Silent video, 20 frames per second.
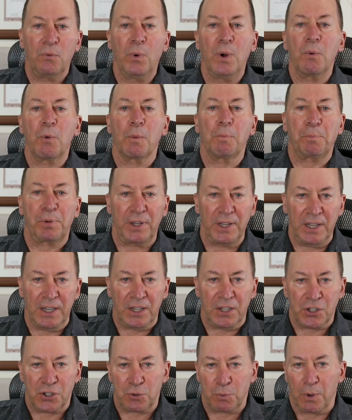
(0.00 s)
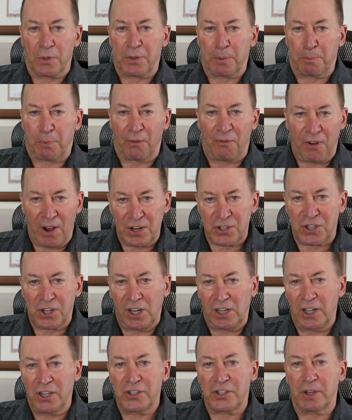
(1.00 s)
we were pleased with the
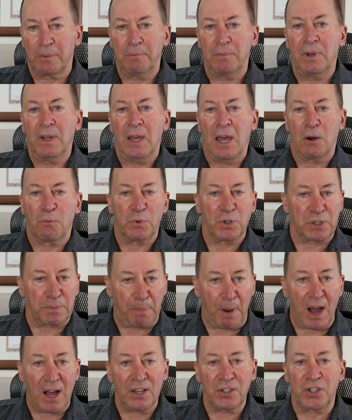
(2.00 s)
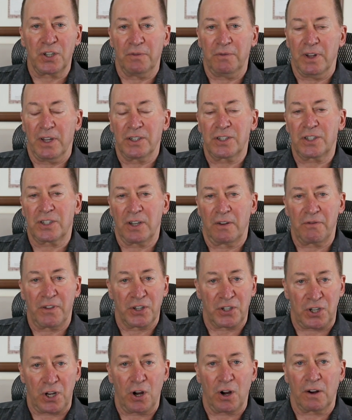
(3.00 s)
professionalism and responsiveness of the
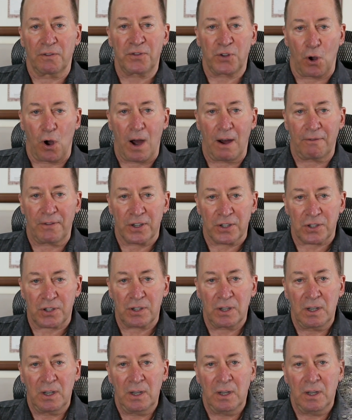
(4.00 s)
Sheriff's Office.